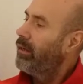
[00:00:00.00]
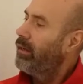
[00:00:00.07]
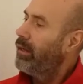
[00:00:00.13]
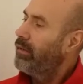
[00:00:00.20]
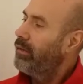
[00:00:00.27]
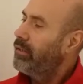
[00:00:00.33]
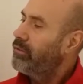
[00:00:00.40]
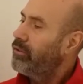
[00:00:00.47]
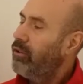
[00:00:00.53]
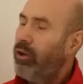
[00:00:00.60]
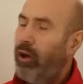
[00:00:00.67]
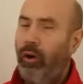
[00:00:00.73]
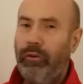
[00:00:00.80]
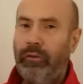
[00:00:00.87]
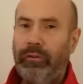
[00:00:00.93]
And there's a
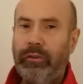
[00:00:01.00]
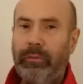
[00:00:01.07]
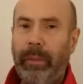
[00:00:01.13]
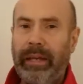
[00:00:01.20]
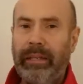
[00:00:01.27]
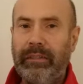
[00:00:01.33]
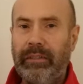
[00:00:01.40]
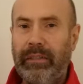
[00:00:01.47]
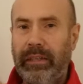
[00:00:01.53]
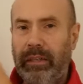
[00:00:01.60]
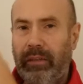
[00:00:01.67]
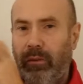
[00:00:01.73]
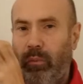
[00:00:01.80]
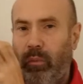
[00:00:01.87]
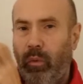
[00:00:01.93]
lot of space
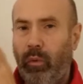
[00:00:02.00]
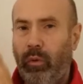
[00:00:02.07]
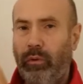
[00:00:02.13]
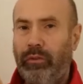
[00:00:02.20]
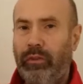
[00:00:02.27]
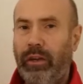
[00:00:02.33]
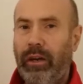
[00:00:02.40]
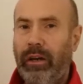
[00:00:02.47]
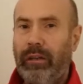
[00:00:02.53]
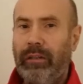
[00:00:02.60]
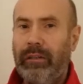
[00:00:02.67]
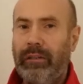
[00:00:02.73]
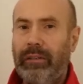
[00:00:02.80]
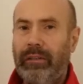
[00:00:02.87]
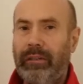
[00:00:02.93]
here. The water,
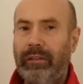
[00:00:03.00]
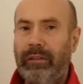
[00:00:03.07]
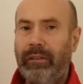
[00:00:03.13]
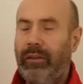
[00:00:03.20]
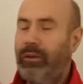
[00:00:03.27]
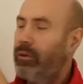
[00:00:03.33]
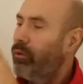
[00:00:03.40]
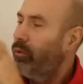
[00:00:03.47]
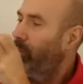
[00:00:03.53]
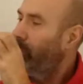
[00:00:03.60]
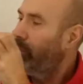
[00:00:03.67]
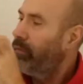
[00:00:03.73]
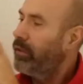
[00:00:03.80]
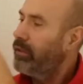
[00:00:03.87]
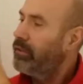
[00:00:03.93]
all
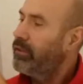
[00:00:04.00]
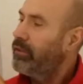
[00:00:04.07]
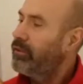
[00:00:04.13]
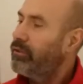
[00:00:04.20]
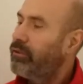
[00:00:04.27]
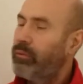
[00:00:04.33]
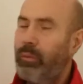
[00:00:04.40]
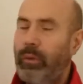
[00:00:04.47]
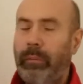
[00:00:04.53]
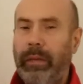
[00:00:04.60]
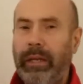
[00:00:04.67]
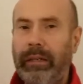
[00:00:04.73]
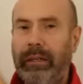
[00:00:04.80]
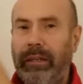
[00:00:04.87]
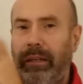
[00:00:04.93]
of this is
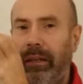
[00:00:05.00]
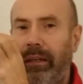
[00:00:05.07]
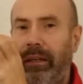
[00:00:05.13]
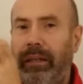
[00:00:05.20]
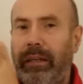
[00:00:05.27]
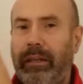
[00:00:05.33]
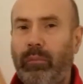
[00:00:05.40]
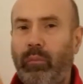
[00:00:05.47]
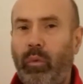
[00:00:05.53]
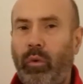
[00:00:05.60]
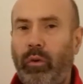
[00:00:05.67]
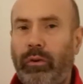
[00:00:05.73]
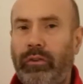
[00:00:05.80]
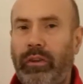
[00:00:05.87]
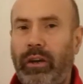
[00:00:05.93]
swimming in
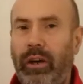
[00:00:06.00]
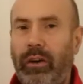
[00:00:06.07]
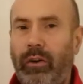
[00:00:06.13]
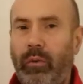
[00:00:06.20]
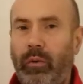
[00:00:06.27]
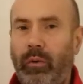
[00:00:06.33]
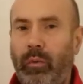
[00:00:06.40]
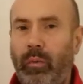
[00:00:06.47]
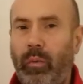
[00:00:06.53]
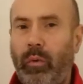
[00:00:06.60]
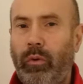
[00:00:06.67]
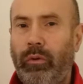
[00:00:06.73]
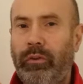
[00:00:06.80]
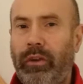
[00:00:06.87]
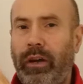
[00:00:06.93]
water, or the
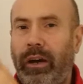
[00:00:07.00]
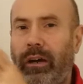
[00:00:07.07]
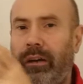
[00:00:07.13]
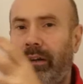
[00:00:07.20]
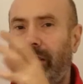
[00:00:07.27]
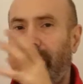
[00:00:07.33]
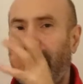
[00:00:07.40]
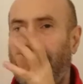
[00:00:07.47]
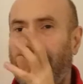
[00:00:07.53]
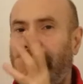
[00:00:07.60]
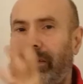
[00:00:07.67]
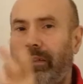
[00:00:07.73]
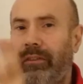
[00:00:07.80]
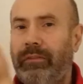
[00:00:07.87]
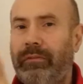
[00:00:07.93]
water
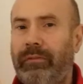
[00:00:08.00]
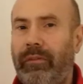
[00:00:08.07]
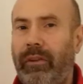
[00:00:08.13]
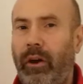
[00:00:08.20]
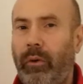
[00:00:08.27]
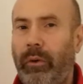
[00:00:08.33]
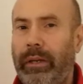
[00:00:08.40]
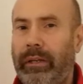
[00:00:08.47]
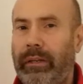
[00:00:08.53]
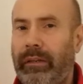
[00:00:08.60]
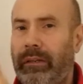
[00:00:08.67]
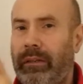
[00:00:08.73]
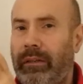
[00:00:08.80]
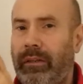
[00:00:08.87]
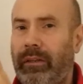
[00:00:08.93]
is flowing
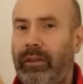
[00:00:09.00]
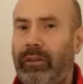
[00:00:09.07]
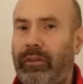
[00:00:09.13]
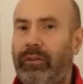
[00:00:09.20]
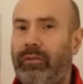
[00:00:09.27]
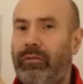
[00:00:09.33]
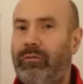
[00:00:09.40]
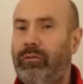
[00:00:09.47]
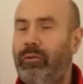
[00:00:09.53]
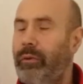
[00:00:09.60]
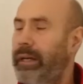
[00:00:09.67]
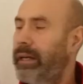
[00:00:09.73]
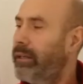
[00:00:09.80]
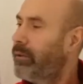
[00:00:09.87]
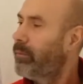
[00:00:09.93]
through it.